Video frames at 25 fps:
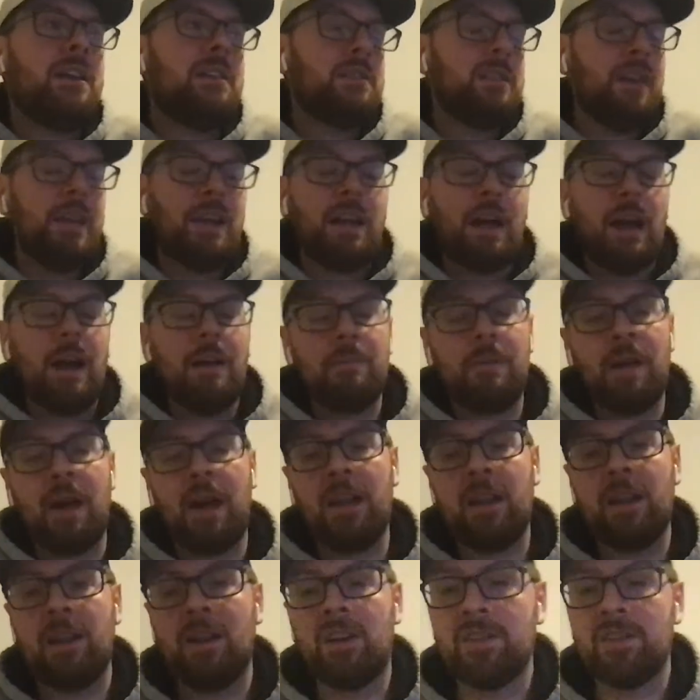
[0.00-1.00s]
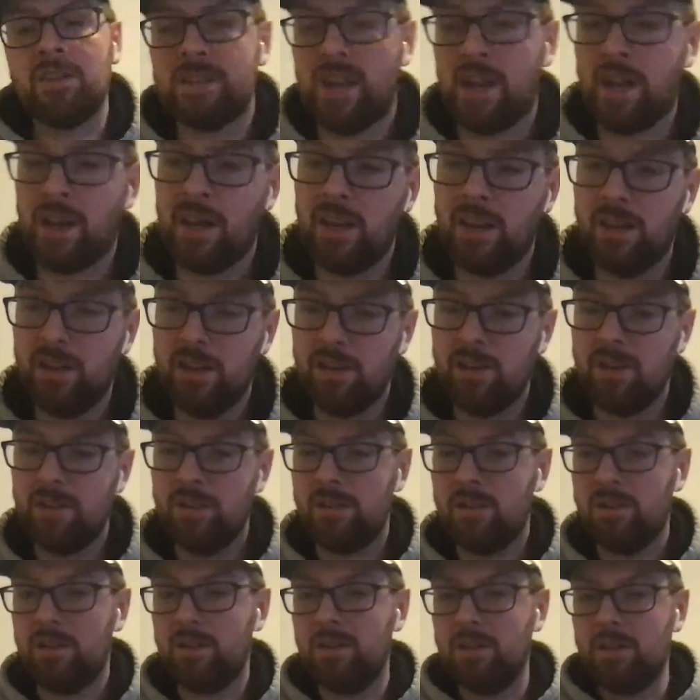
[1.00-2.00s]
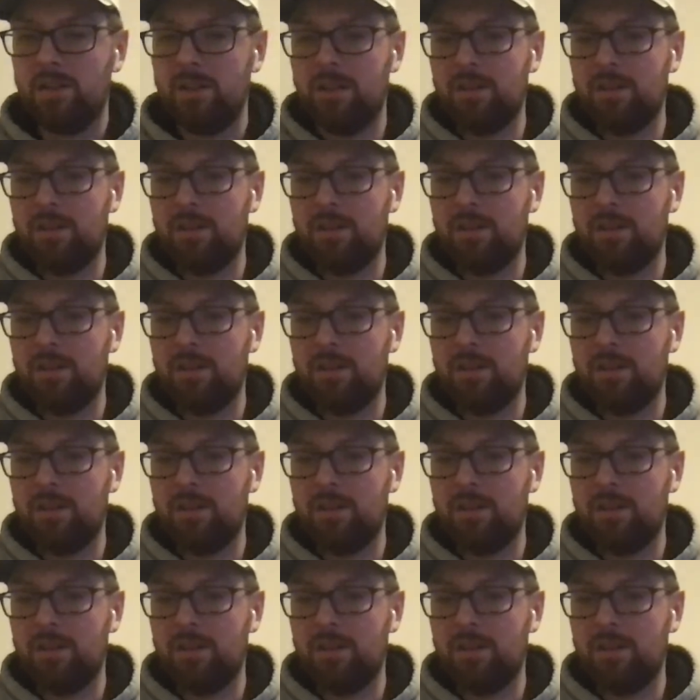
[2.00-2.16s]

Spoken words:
Denny. Like, I'm not in on Denny.